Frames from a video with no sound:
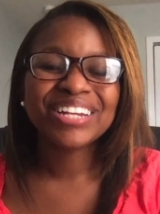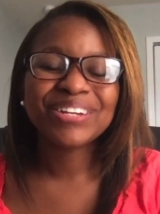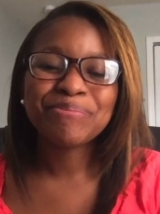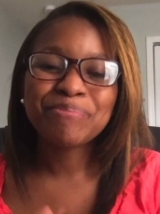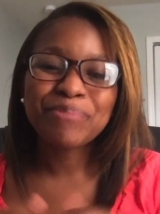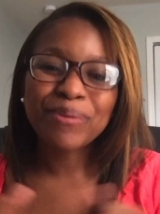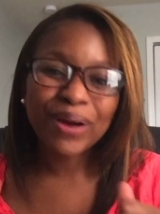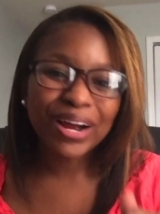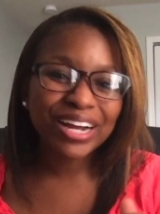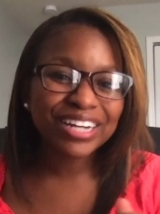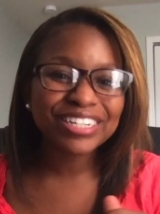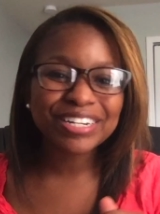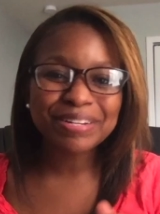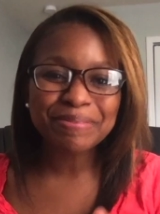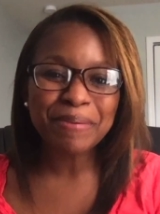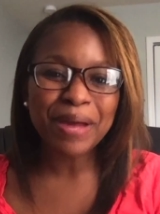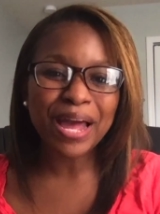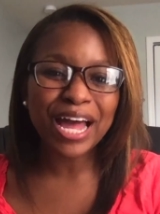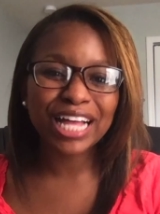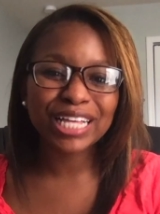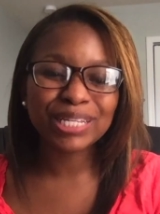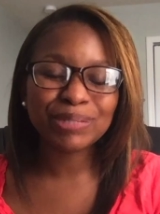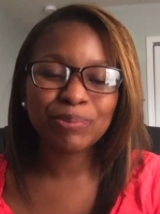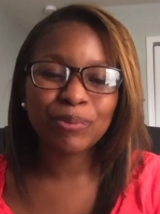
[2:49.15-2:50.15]
Project
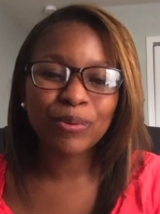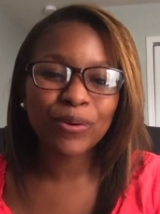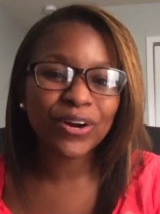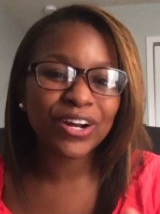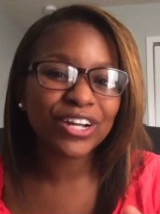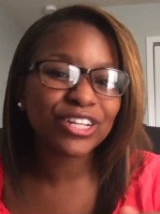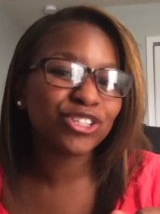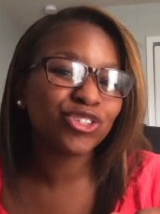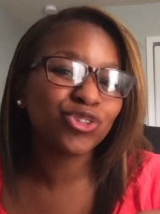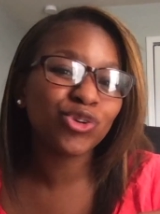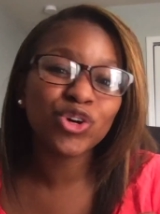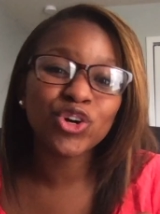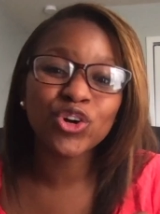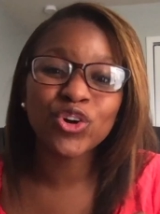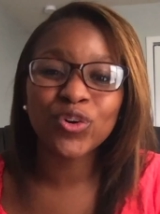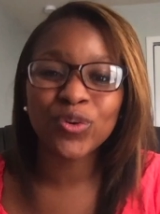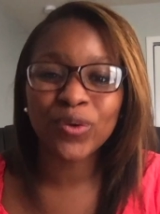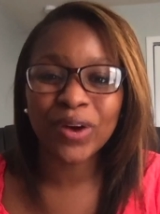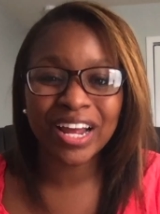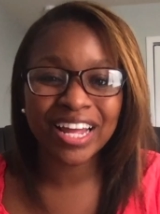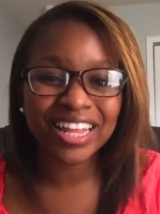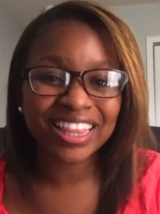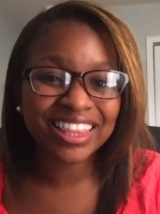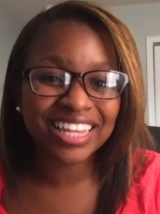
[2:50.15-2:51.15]
Passport is doing
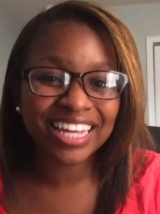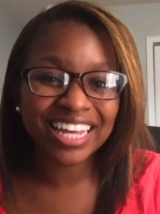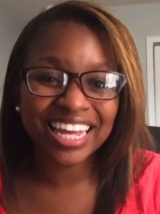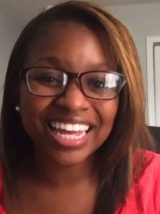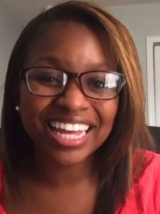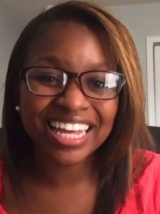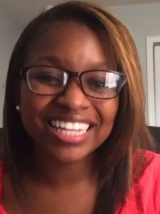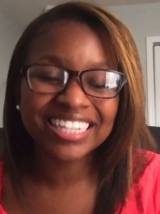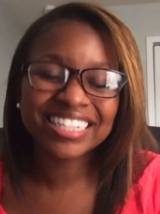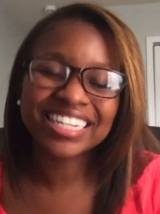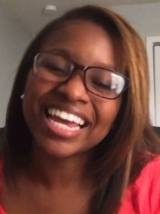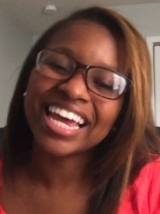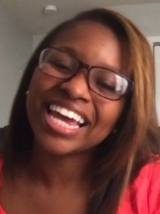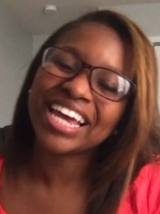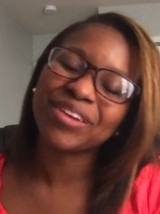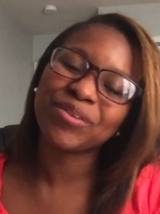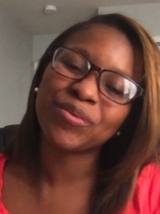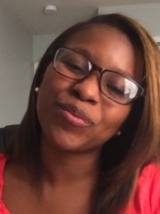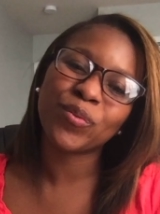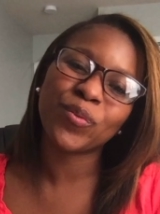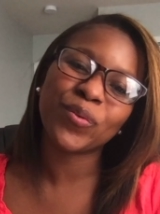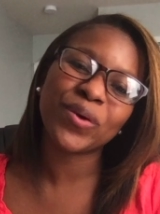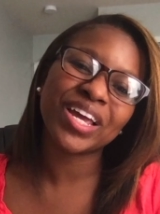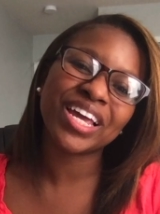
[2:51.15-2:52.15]
great things,
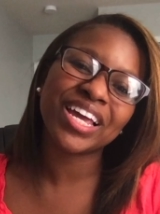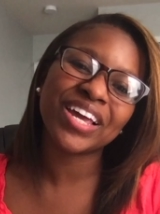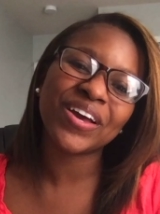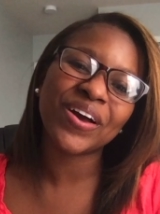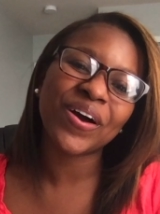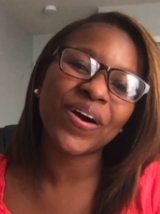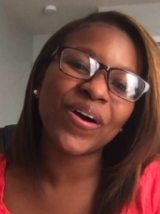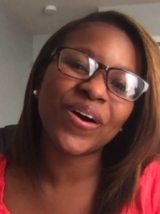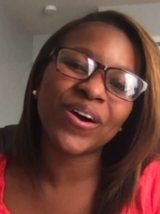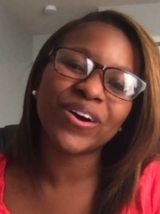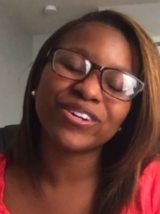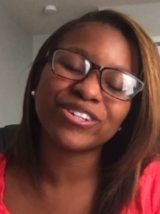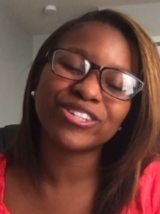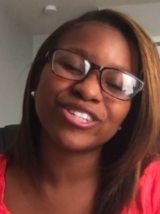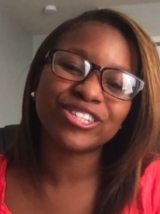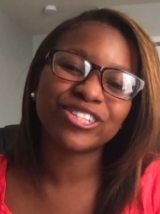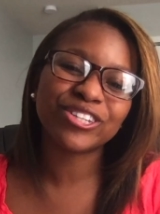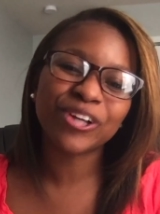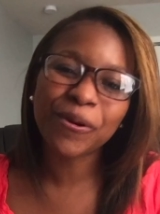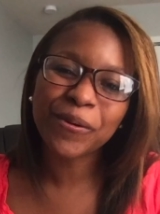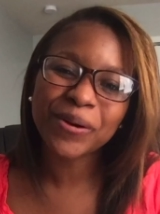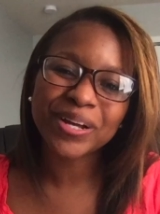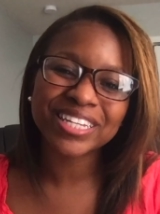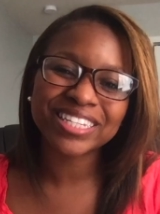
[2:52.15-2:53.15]
and we are
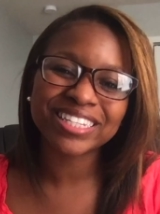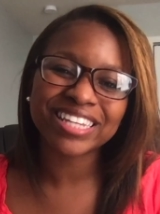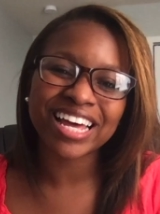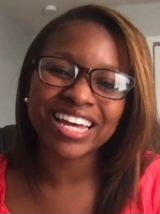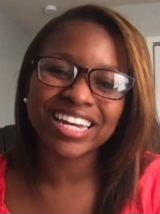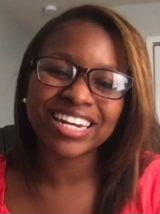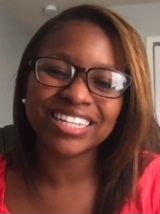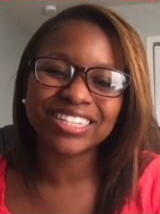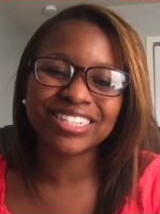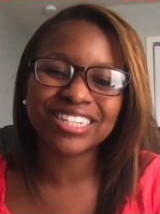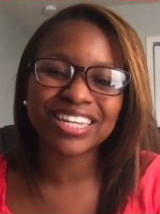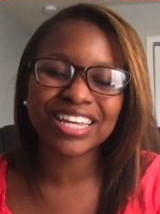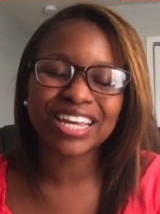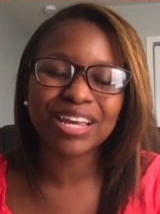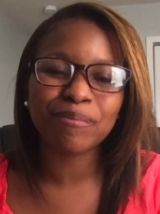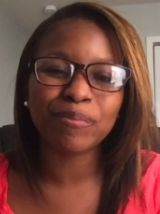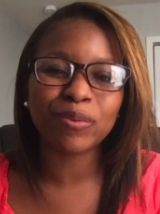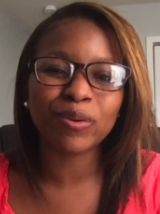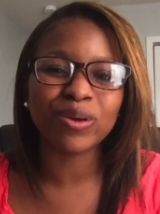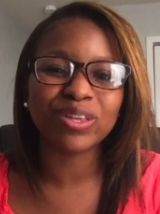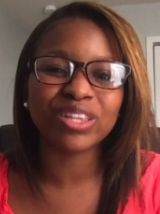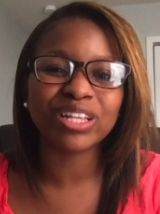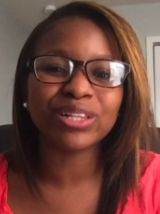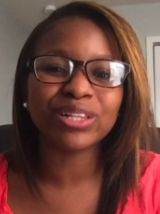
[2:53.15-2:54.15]
so excited to keep you in the